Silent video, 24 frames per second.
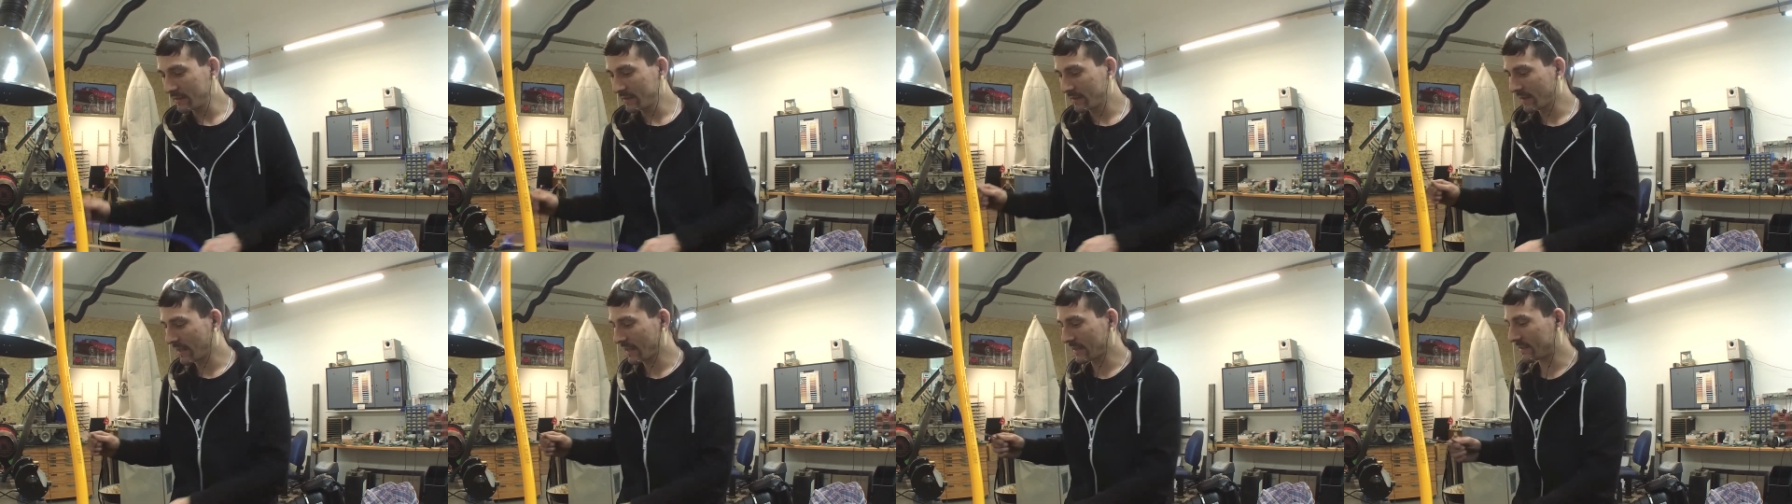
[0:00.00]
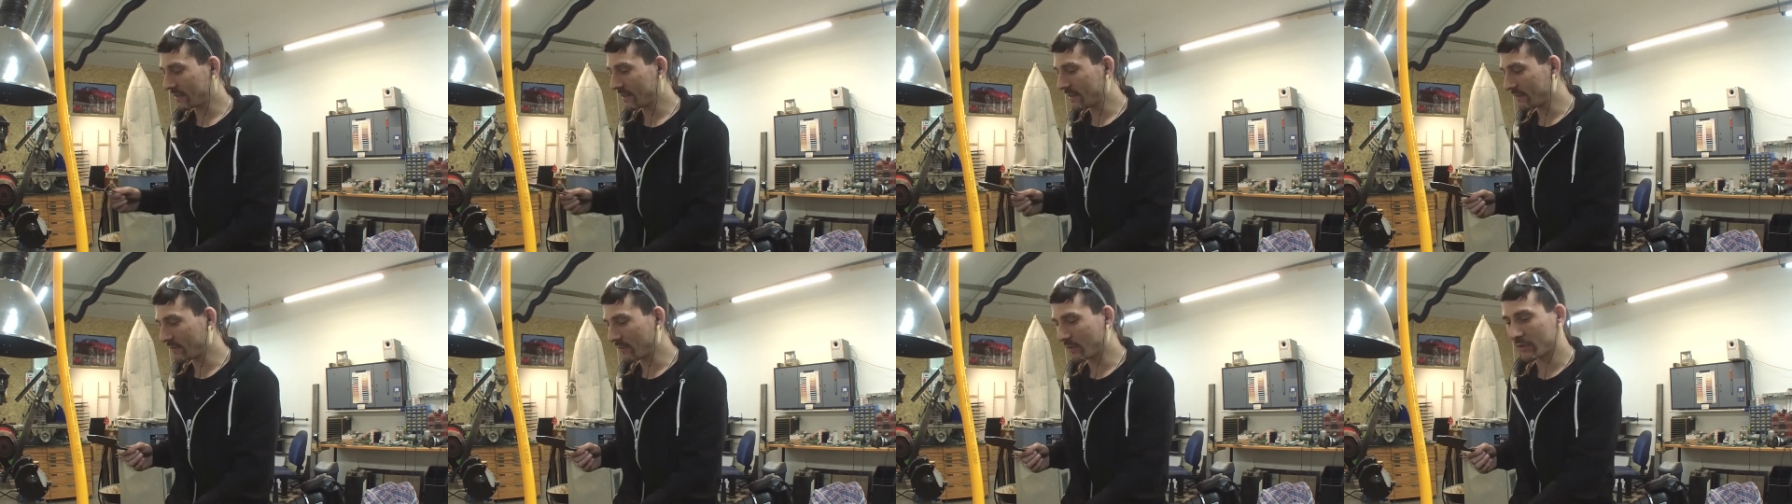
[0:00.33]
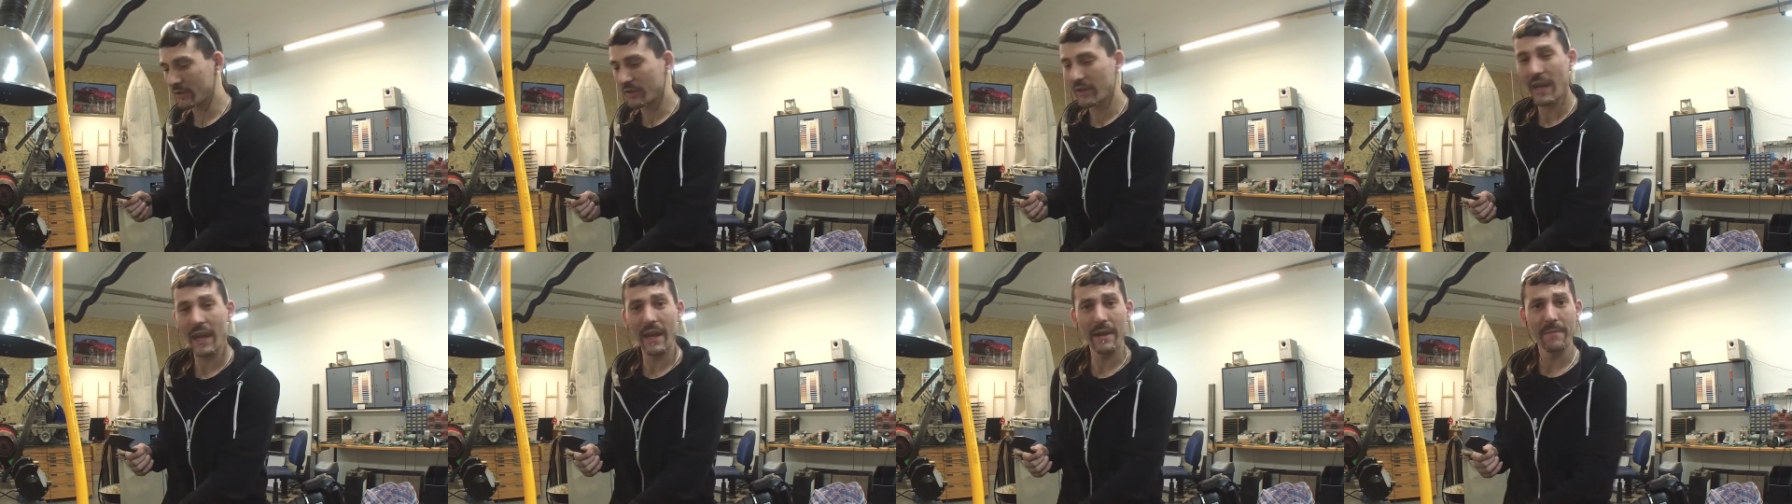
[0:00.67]
that's it for
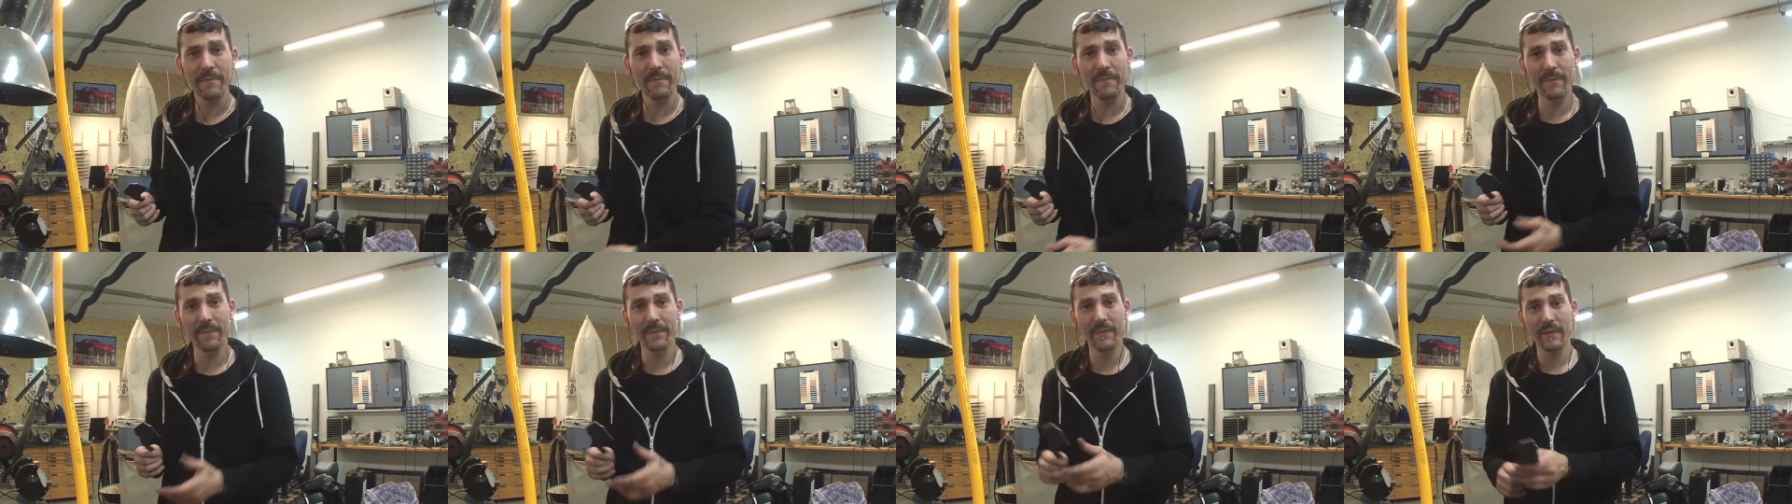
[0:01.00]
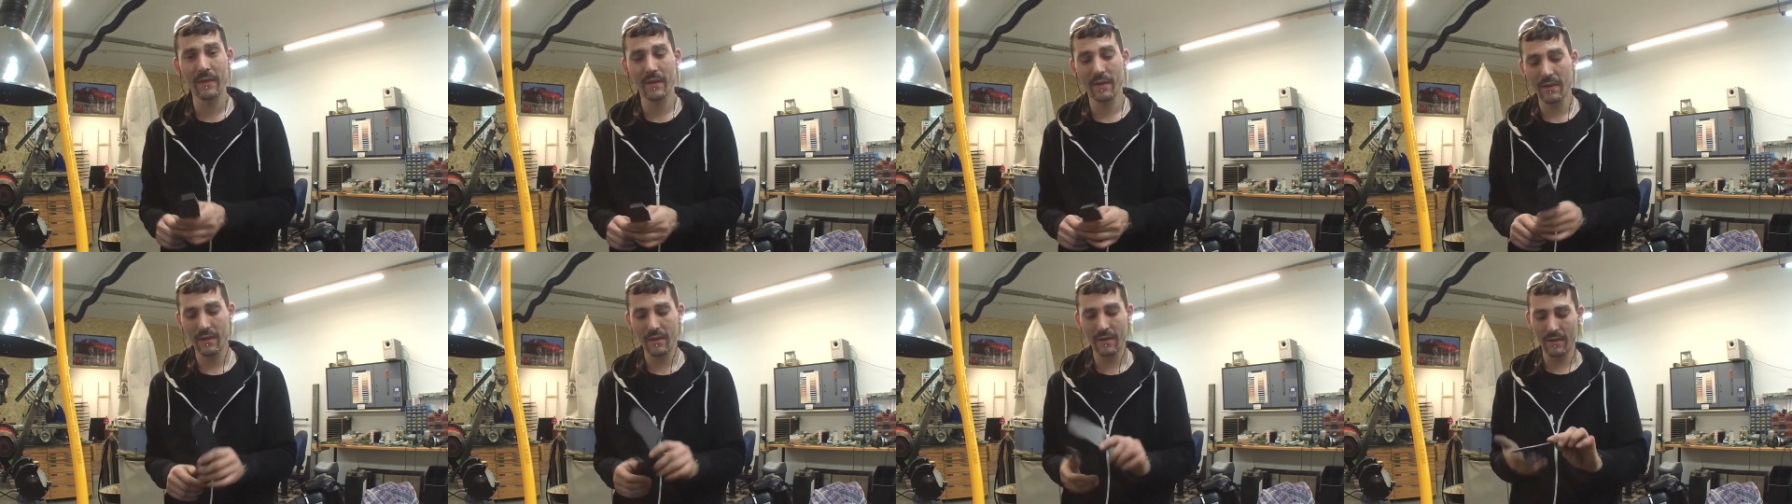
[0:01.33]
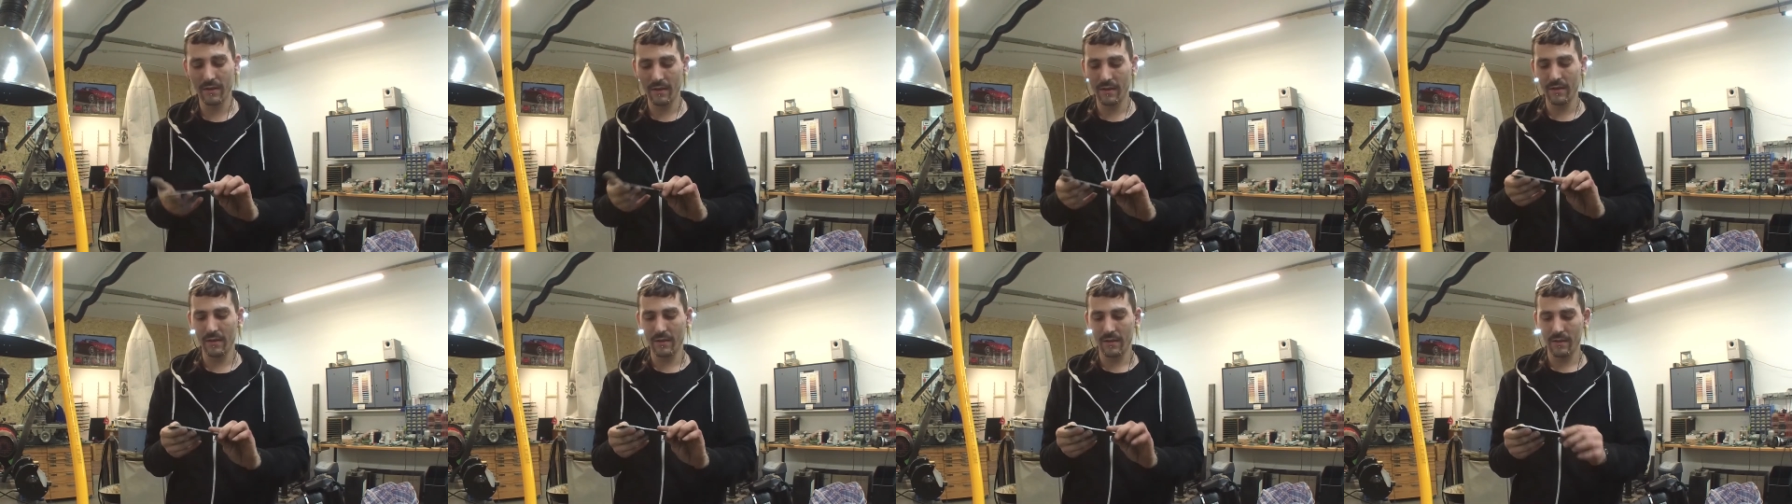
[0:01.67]
today.
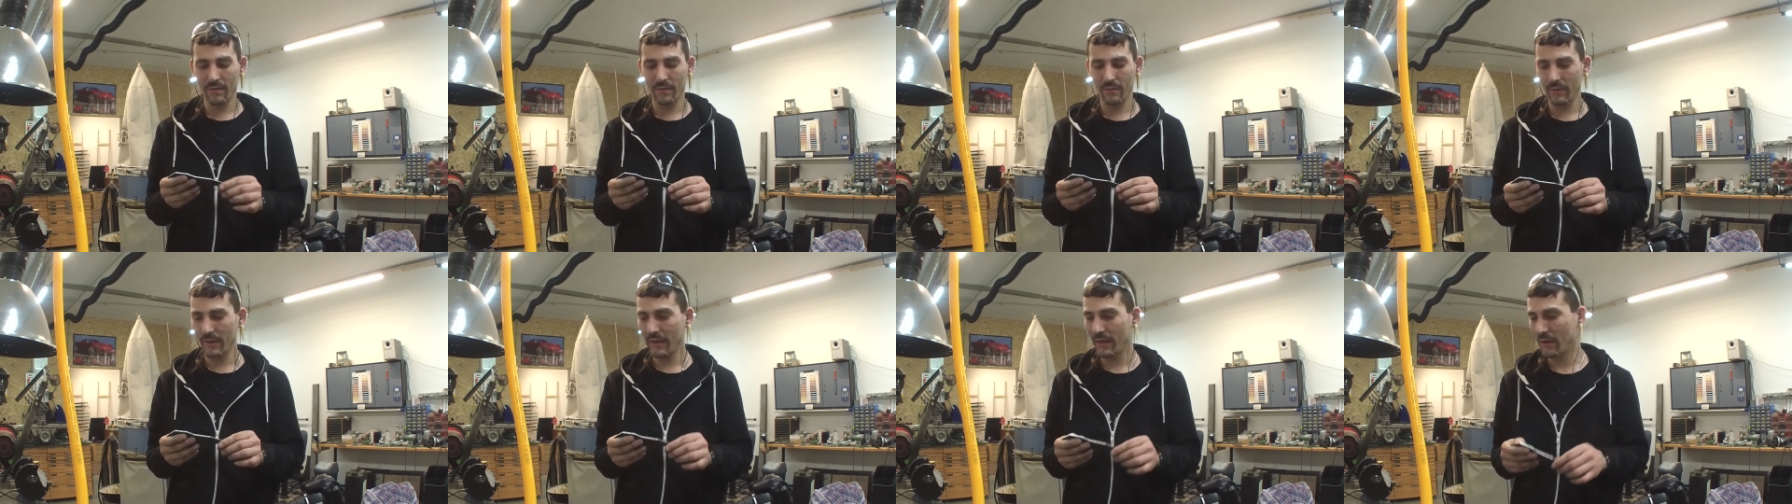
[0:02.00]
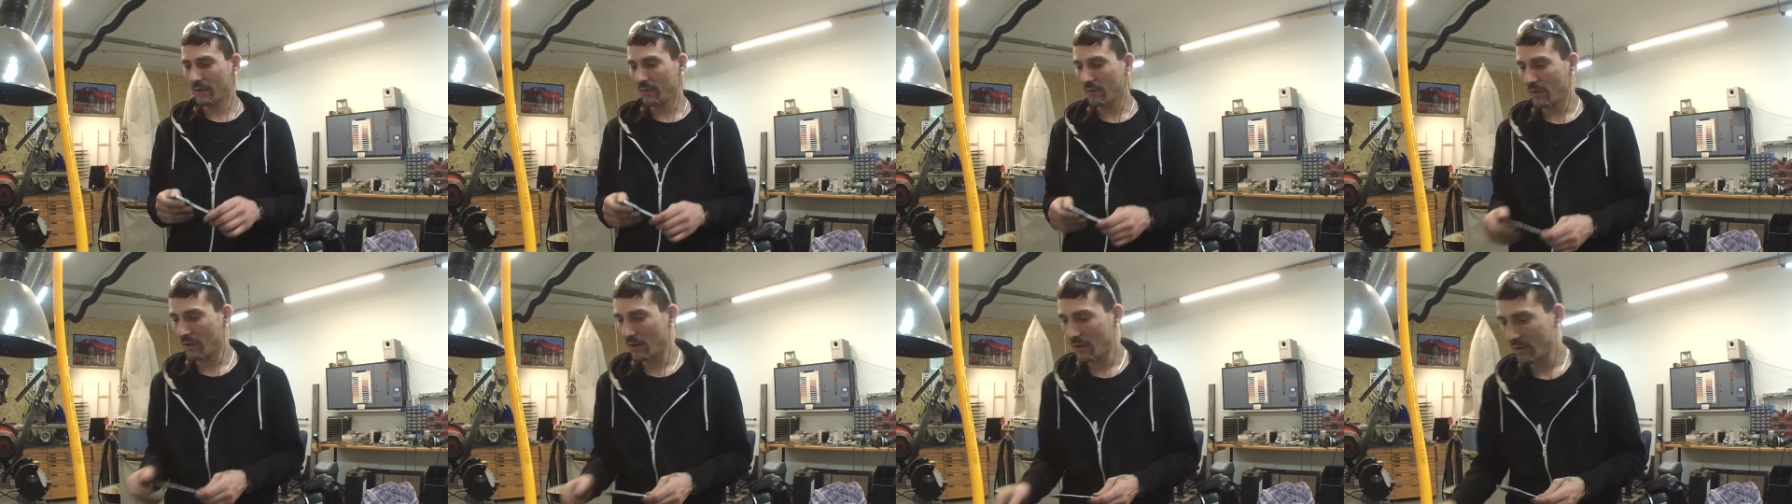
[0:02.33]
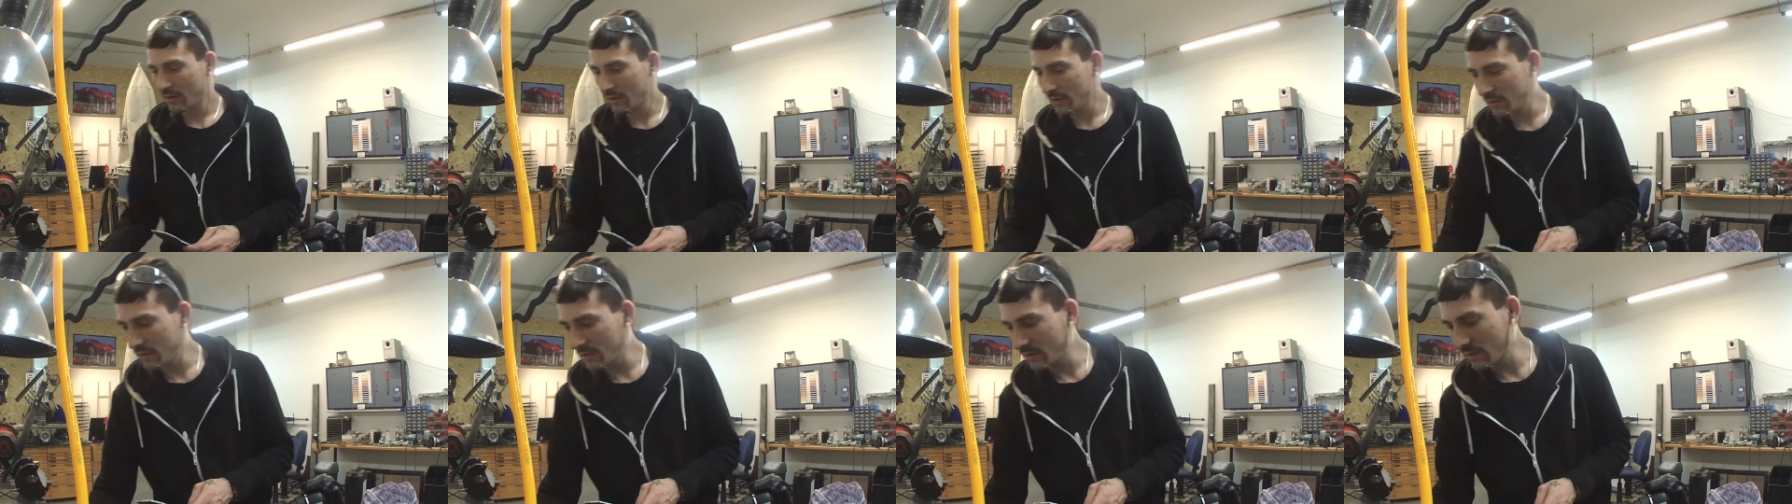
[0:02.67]
We go
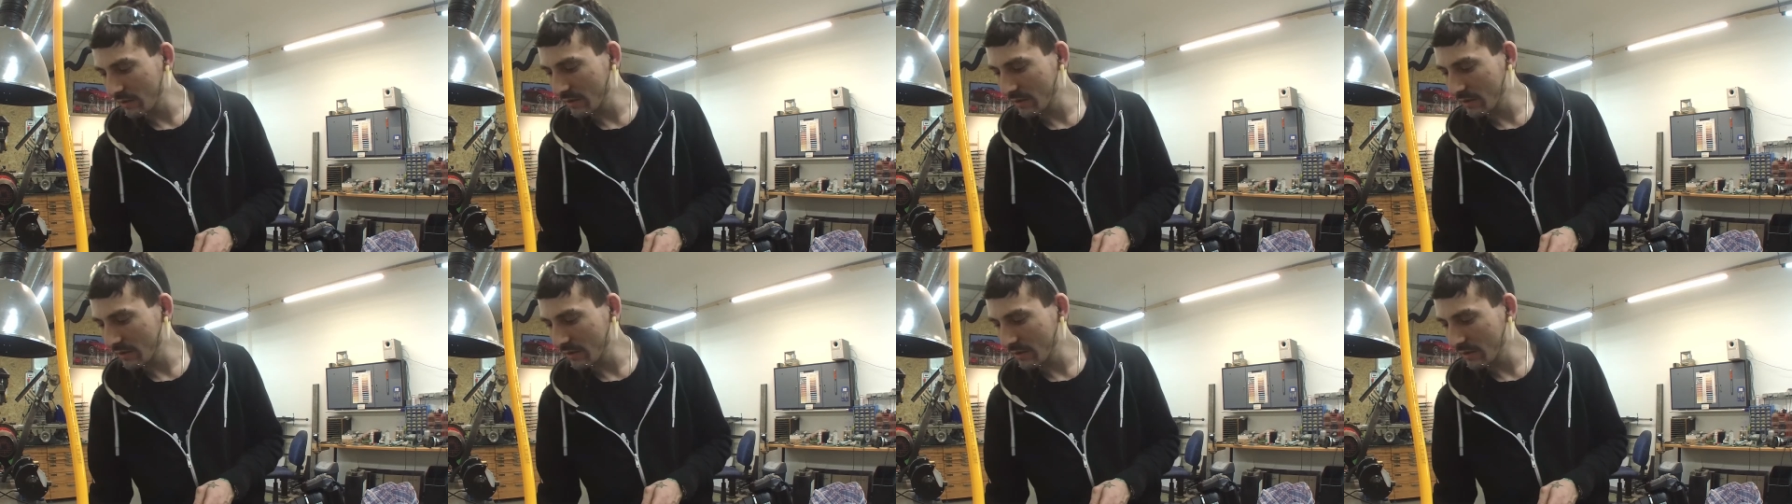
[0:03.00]
on,